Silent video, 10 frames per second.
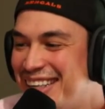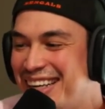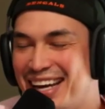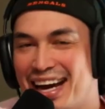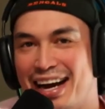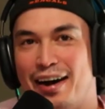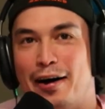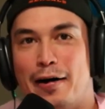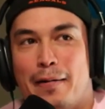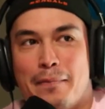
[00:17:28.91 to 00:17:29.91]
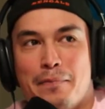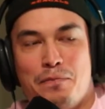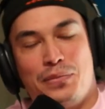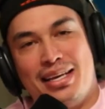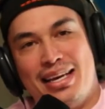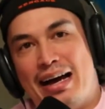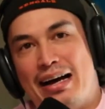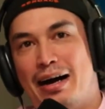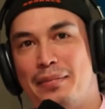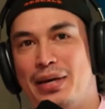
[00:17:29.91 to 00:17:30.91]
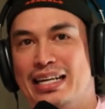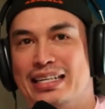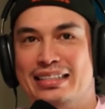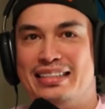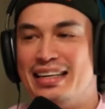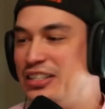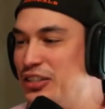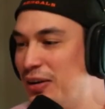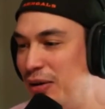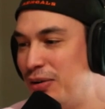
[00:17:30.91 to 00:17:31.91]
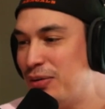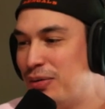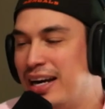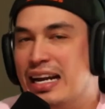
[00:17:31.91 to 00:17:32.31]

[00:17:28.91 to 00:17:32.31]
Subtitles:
Yeah. Yeah. I mean, to each their own, right?